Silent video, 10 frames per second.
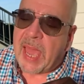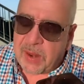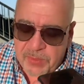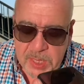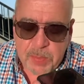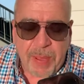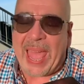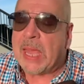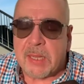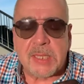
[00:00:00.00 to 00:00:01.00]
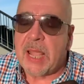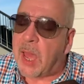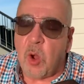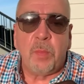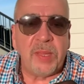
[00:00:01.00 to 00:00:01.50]
And if this band does
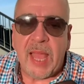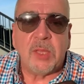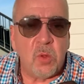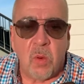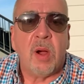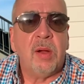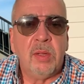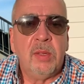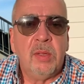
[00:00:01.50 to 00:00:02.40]
not open that door,